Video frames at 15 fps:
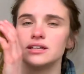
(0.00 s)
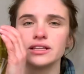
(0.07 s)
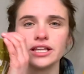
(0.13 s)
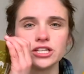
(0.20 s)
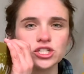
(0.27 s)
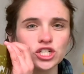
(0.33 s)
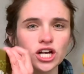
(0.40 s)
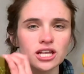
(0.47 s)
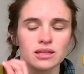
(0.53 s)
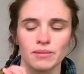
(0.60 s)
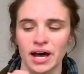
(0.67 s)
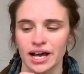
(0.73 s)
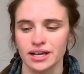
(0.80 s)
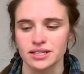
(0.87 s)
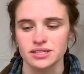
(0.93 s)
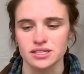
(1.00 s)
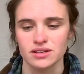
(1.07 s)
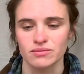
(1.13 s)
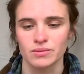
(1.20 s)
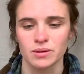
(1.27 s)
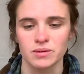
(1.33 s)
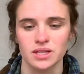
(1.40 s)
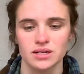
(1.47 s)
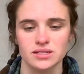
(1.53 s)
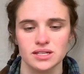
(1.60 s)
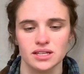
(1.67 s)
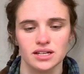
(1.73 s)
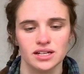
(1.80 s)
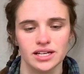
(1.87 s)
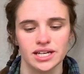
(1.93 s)
Let's check the back and see if maybe there's
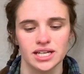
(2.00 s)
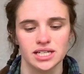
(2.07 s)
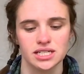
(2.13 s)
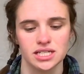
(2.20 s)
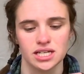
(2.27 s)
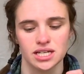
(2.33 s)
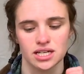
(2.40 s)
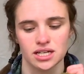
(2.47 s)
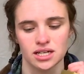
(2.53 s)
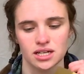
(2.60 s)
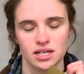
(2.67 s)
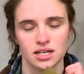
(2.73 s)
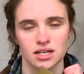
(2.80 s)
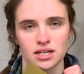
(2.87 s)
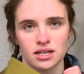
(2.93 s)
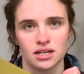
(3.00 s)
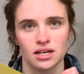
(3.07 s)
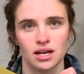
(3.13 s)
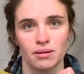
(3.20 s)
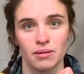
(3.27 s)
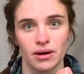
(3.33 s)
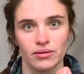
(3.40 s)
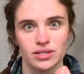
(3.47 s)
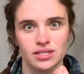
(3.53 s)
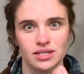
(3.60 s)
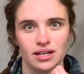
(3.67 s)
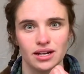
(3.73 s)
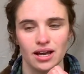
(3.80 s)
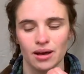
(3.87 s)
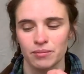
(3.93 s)
a little hint about what's
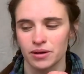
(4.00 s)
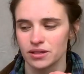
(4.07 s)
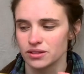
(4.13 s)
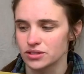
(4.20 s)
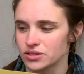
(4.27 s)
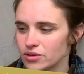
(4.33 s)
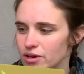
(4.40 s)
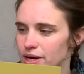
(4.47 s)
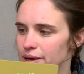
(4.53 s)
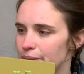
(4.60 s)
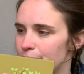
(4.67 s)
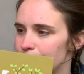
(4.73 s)
going to happen in the story.